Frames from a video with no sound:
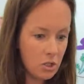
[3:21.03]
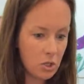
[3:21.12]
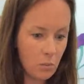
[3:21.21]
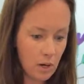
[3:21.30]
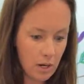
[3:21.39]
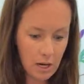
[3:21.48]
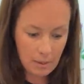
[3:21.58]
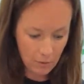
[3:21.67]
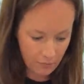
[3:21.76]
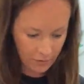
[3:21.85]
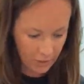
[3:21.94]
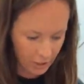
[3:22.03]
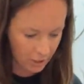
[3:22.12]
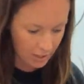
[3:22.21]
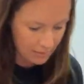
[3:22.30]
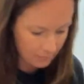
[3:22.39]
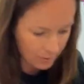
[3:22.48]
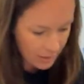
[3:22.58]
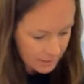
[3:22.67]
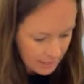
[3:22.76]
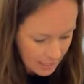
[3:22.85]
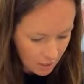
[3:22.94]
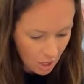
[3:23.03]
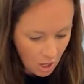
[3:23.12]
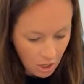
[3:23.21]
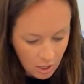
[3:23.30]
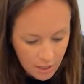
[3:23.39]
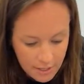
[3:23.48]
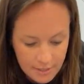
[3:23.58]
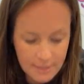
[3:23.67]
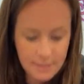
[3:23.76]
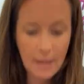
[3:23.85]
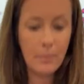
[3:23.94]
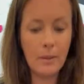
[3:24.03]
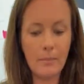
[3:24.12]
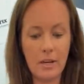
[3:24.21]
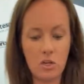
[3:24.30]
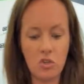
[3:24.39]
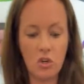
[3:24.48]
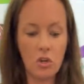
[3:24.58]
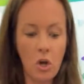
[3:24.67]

So we're going to come over here and then we're going to take our sublimation